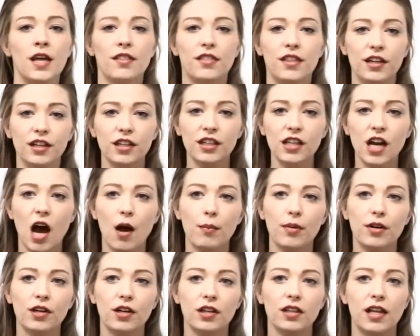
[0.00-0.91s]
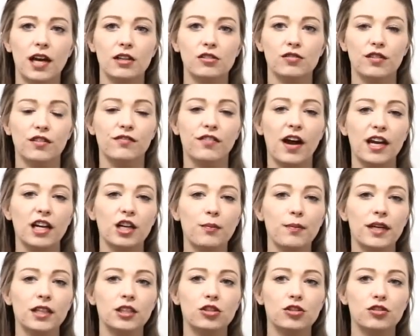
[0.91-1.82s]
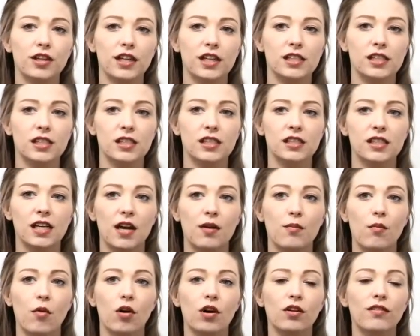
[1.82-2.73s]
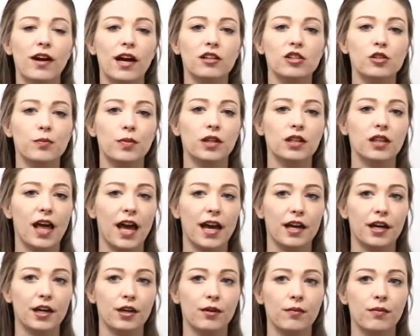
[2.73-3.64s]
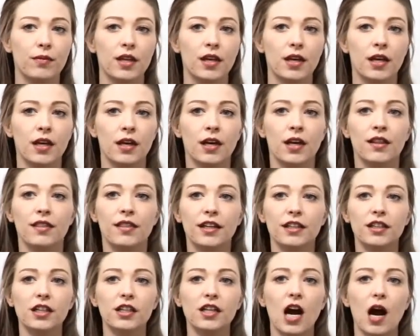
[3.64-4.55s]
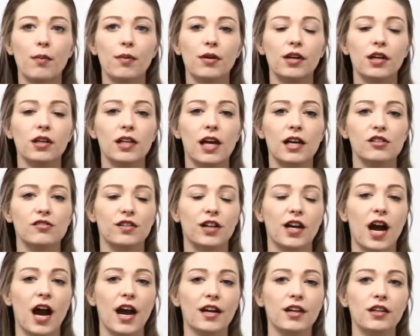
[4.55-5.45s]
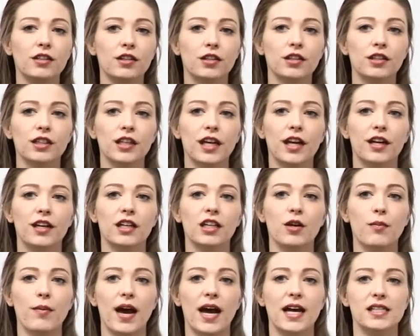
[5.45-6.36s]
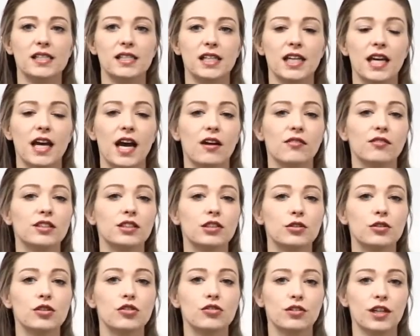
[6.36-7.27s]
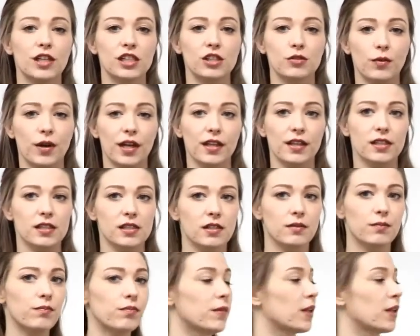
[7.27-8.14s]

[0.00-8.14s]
Thinner copper allows for finer pitch traces and more routes per layer. Thicker copper allows for higher current carrying capacity at reduced trace widths